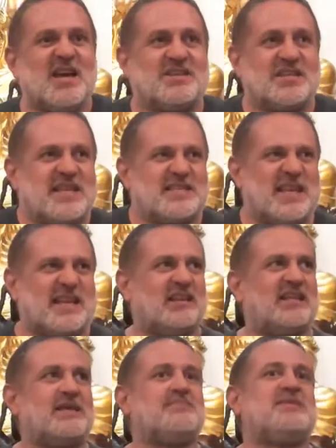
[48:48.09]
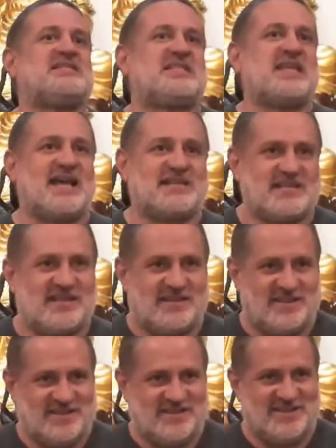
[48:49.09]
just as like a litmus
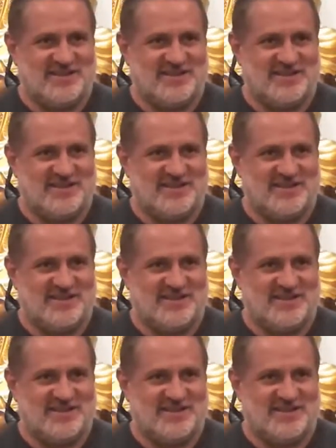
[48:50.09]
test.